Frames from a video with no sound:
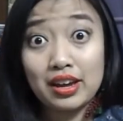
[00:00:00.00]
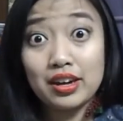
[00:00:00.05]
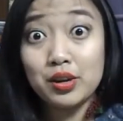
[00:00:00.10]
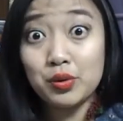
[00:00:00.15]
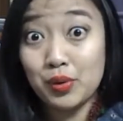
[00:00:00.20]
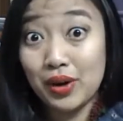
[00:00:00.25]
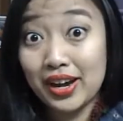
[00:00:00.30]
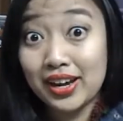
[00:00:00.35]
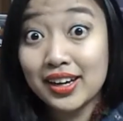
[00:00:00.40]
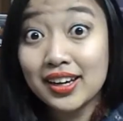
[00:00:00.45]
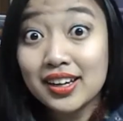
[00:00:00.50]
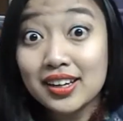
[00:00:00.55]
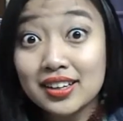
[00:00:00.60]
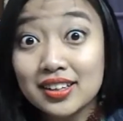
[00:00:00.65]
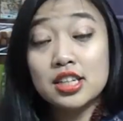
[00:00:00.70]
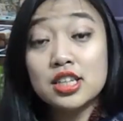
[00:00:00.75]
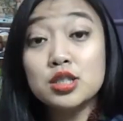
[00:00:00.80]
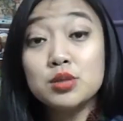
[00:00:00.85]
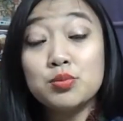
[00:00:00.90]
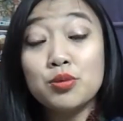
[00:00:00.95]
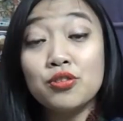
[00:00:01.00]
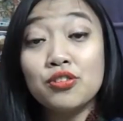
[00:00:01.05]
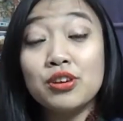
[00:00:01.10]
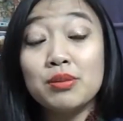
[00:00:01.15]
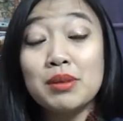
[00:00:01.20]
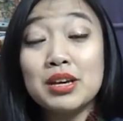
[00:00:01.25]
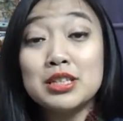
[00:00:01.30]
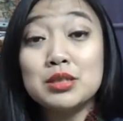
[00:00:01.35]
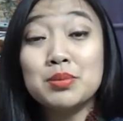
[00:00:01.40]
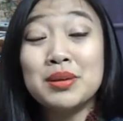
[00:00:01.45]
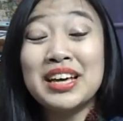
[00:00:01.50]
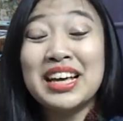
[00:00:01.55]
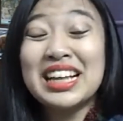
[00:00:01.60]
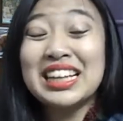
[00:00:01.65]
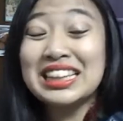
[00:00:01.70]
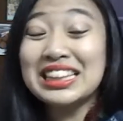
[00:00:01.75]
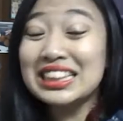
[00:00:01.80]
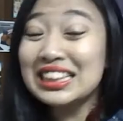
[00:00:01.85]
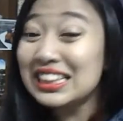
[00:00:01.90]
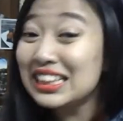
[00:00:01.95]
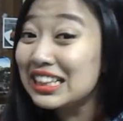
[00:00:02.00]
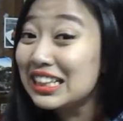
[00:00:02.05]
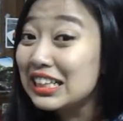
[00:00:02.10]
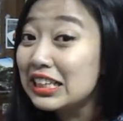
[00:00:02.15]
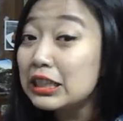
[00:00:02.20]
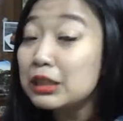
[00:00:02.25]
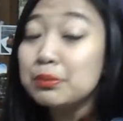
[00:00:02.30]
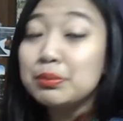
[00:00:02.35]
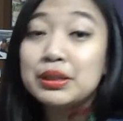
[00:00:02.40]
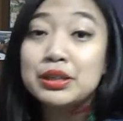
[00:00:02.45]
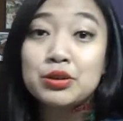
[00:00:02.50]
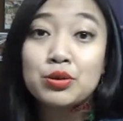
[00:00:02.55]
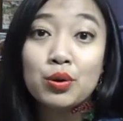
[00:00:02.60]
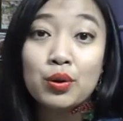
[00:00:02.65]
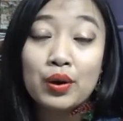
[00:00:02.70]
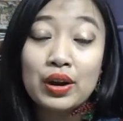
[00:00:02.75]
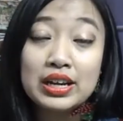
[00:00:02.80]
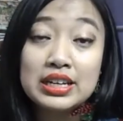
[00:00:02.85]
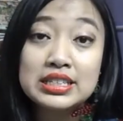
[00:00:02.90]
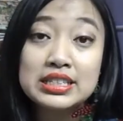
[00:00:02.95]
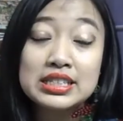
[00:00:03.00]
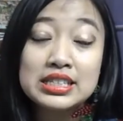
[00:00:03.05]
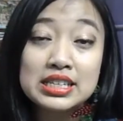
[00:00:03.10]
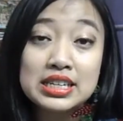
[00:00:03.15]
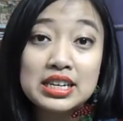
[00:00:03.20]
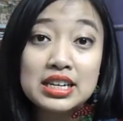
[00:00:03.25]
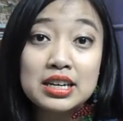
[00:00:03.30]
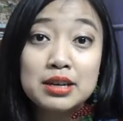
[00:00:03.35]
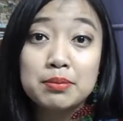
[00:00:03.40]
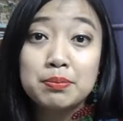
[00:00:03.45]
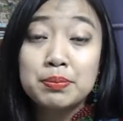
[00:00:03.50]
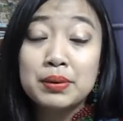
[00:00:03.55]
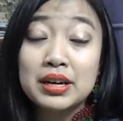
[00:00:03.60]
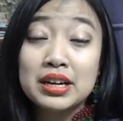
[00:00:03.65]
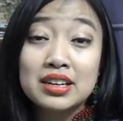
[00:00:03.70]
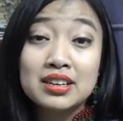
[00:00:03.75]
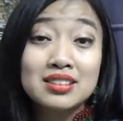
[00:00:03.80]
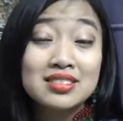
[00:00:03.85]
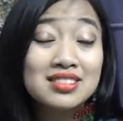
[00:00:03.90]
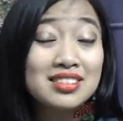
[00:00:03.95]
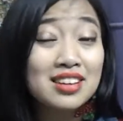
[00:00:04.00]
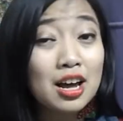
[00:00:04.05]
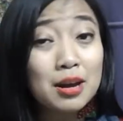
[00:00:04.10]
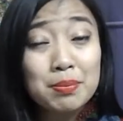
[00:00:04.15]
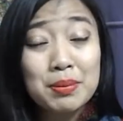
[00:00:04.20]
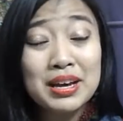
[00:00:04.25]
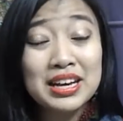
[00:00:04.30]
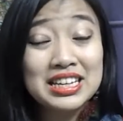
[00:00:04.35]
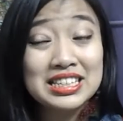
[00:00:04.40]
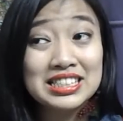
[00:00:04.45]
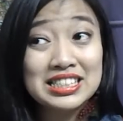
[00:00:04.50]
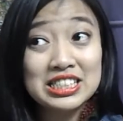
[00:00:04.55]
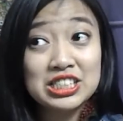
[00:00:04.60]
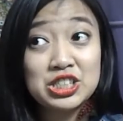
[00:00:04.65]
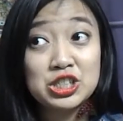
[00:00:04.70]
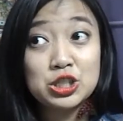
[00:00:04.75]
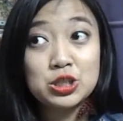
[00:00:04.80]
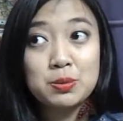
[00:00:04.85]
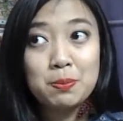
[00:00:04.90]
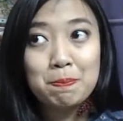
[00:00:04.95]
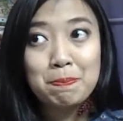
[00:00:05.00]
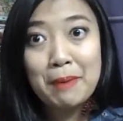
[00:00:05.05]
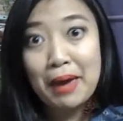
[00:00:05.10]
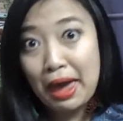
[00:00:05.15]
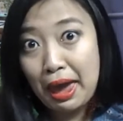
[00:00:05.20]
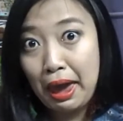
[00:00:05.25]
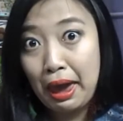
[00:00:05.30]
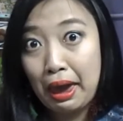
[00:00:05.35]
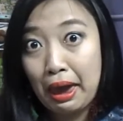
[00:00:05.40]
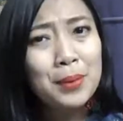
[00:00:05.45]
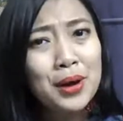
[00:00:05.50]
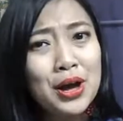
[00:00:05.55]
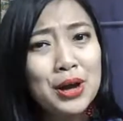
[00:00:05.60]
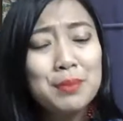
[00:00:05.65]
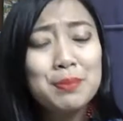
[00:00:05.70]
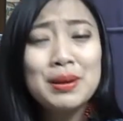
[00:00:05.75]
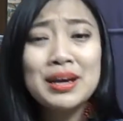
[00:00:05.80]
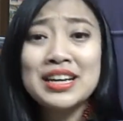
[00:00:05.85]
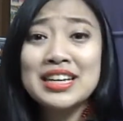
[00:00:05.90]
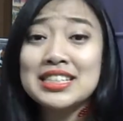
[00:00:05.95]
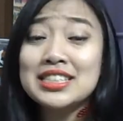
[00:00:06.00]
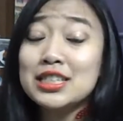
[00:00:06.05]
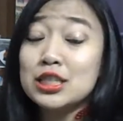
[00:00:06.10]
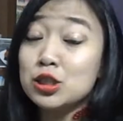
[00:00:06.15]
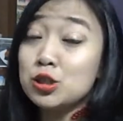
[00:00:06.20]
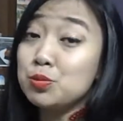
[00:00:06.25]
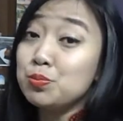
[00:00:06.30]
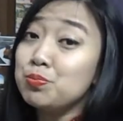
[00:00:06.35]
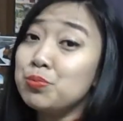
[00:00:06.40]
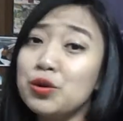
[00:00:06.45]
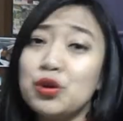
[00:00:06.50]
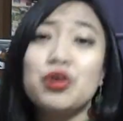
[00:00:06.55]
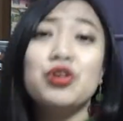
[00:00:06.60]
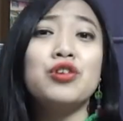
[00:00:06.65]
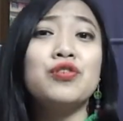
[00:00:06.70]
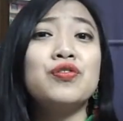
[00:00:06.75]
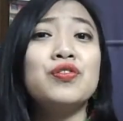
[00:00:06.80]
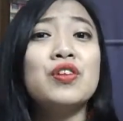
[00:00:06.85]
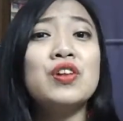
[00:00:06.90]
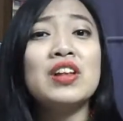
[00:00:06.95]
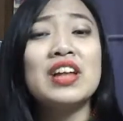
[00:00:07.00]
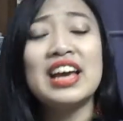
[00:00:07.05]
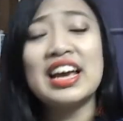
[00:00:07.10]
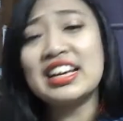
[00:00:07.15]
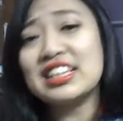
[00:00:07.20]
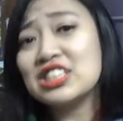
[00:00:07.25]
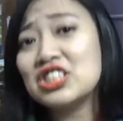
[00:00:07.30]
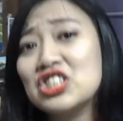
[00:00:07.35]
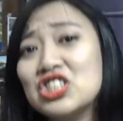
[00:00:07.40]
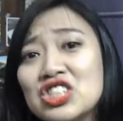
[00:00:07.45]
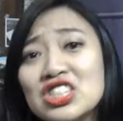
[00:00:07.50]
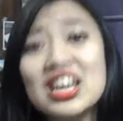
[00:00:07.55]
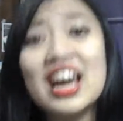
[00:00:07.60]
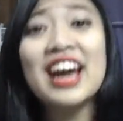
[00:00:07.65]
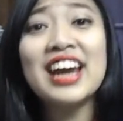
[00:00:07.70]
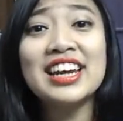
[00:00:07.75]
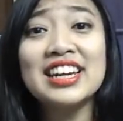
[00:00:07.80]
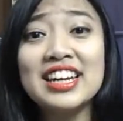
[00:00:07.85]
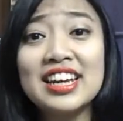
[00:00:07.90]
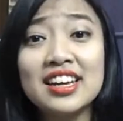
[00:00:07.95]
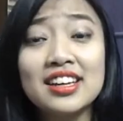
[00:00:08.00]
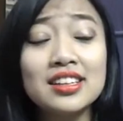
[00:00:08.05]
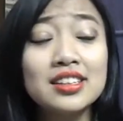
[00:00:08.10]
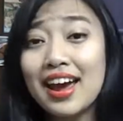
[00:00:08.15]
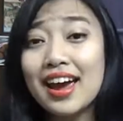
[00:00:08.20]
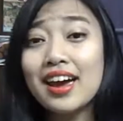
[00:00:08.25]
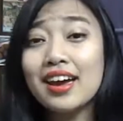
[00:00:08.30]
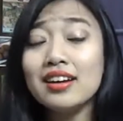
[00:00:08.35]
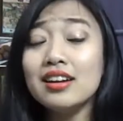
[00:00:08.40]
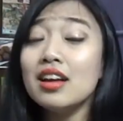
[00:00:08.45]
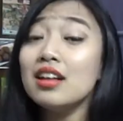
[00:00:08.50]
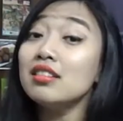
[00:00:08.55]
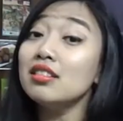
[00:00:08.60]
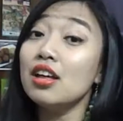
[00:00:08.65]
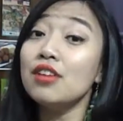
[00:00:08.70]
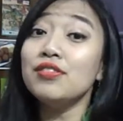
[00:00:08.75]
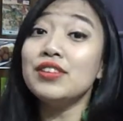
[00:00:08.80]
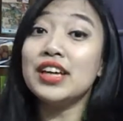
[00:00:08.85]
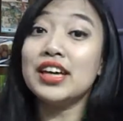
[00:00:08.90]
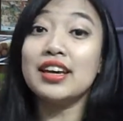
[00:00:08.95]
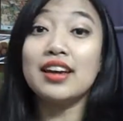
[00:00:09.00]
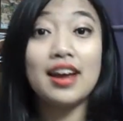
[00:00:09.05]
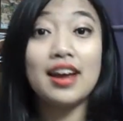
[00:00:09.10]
anyway. This movie makes me a little bit crazy, but not because it's just meh, but because it's beautiful, exciting, and lovely